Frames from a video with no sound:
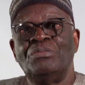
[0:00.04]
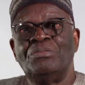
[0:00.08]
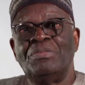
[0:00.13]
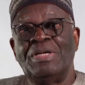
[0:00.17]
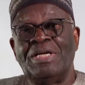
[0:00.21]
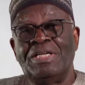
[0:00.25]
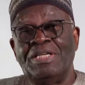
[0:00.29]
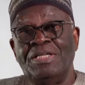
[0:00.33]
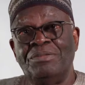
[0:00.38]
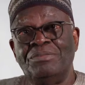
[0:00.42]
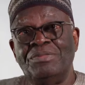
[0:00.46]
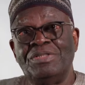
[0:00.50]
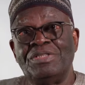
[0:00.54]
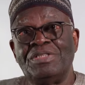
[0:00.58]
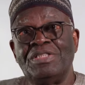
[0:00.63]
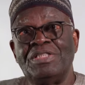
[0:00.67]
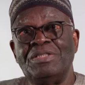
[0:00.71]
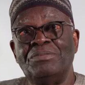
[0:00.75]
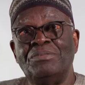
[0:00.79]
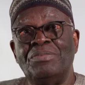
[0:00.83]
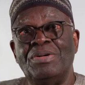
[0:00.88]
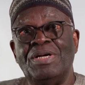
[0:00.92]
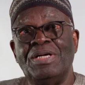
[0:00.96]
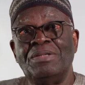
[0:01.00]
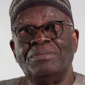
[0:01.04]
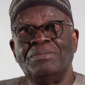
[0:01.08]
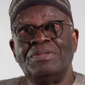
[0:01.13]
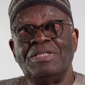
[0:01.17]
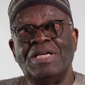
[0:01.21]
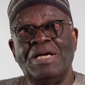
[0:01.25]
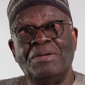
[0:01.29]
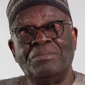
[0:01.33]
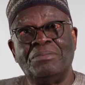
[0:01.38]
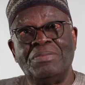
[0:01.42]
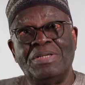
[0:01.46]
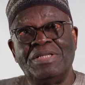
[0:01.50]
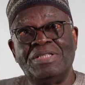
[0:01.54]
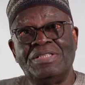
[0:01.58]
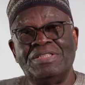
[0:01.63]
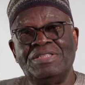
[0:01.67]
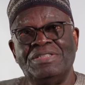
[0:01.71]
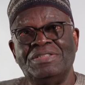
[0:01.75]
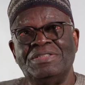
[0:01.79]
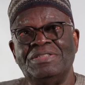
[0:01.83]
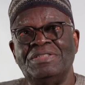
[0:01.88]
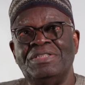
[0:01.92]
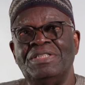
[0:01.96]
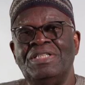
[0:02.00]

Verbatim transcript: My name is Ibrahim Gambari,